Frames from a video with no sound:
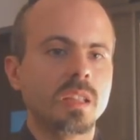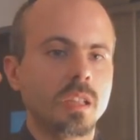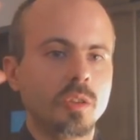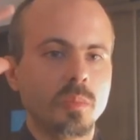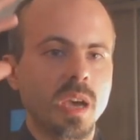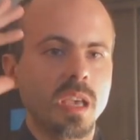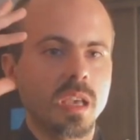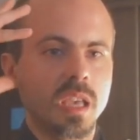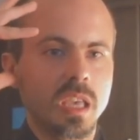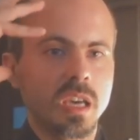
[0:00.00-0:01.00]
then you may
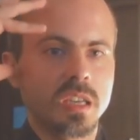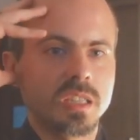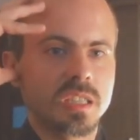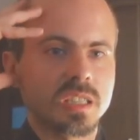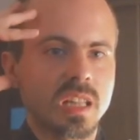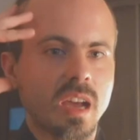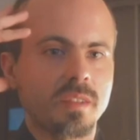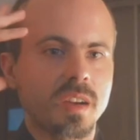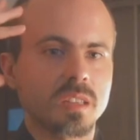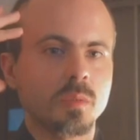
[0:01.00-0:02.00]
hear this
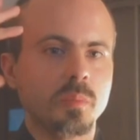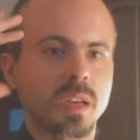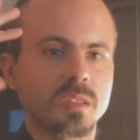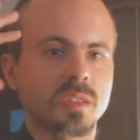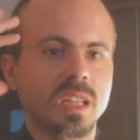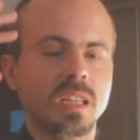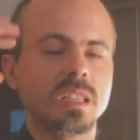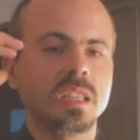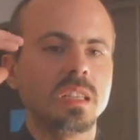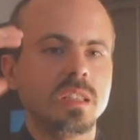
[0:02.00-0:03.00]
larva
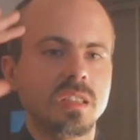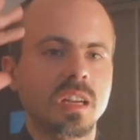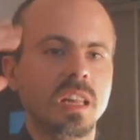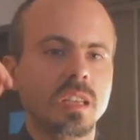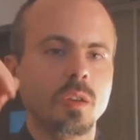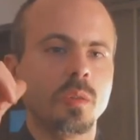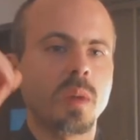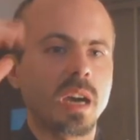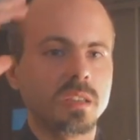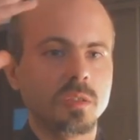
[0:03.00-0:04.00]
subpersonality drilling your
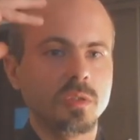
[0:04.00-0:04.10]
mind.